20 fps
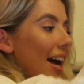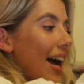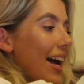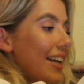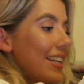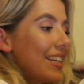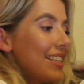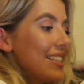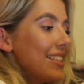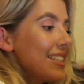
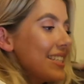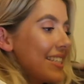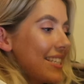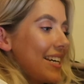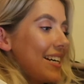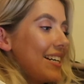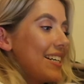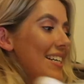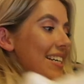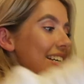and
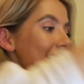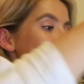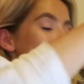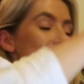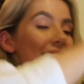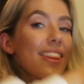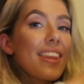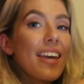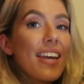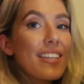inside
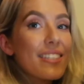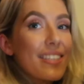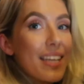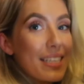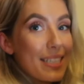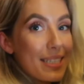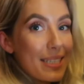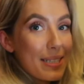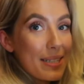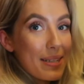they
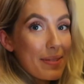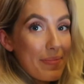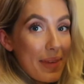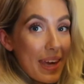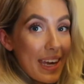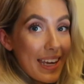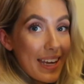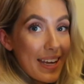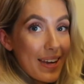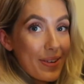sent
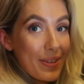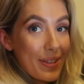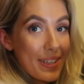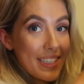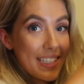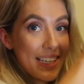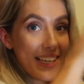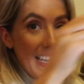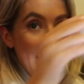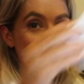me,
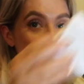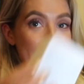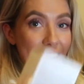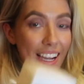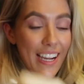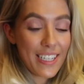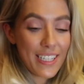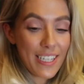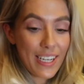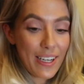honestly, I
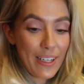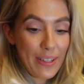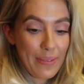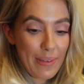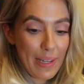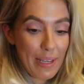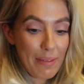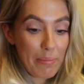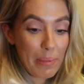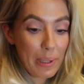actually can't
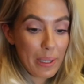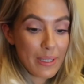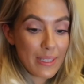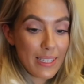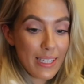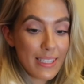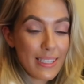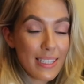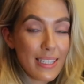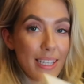believe, because
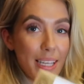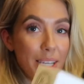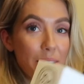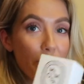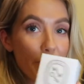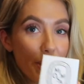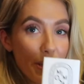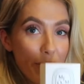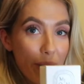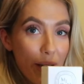this is like
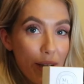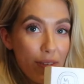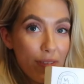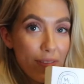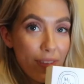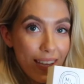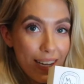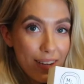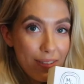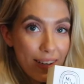one of my
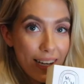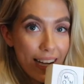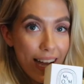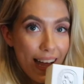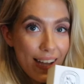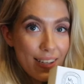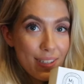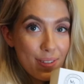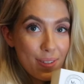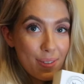favorite
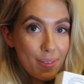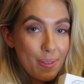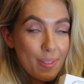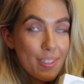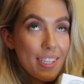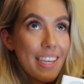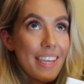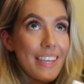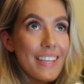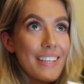
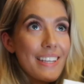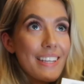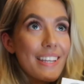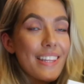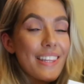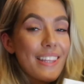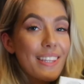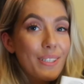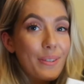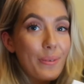candles in
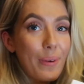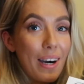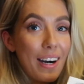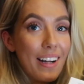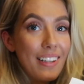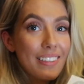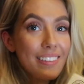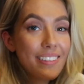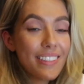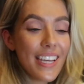the
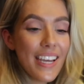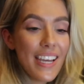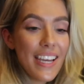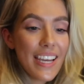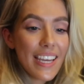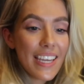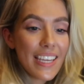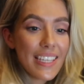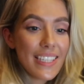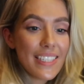world.
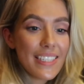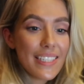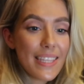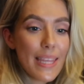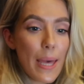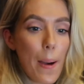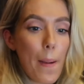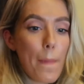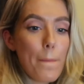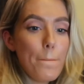It is
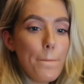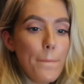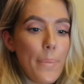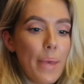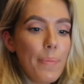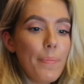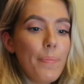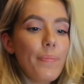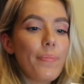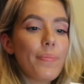the
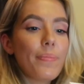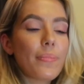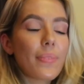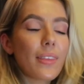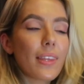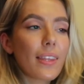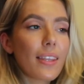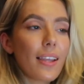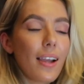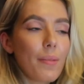
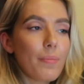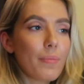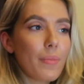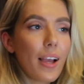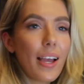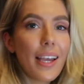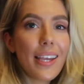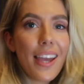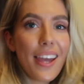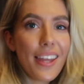
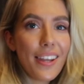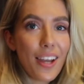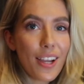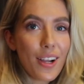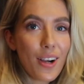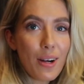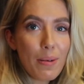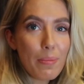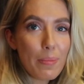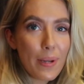I
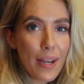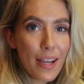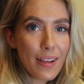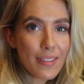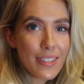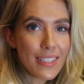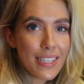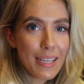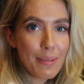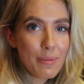can't
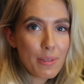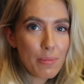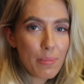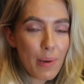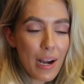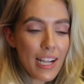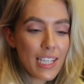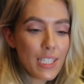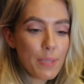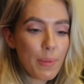pronounce names of
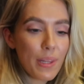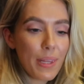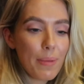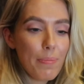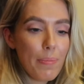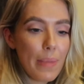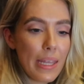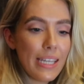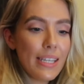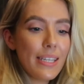brands, but the
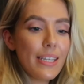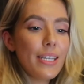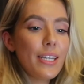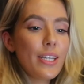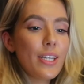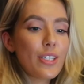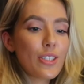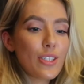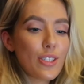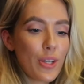
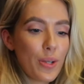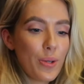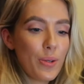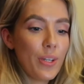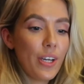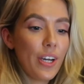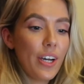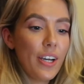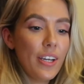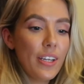
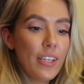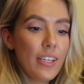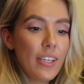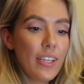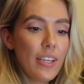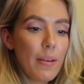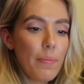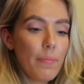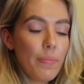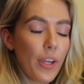Minnesota,
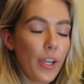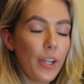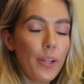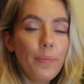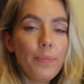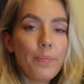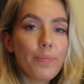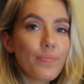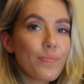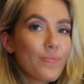
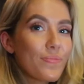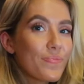no,